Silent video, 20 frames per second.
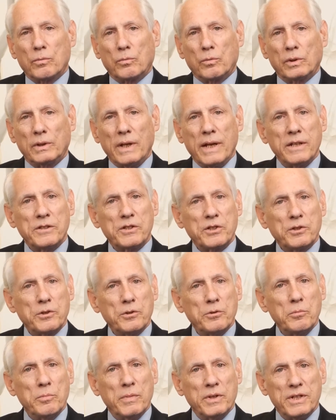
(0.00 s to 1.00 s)
relates
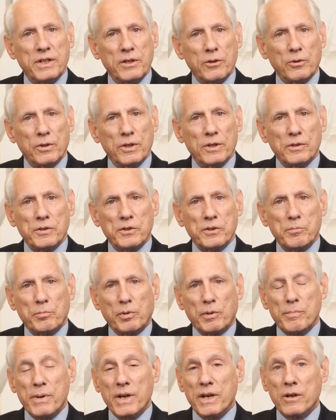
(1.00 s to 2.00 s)
to materials
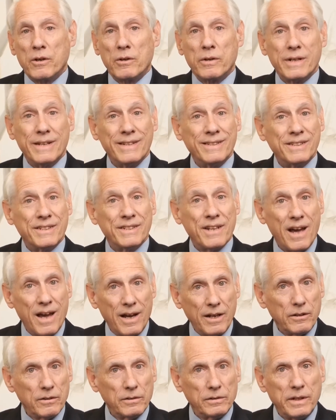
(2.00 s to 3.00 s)
prepared
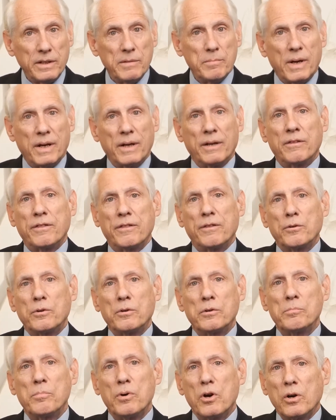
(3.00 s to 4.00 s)
entirely by a
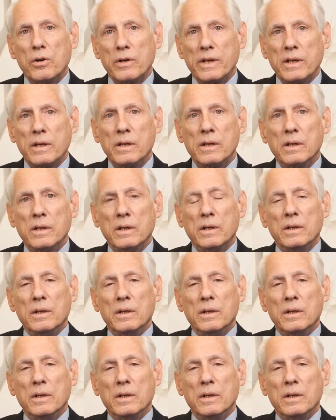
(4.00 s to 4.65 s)
third party,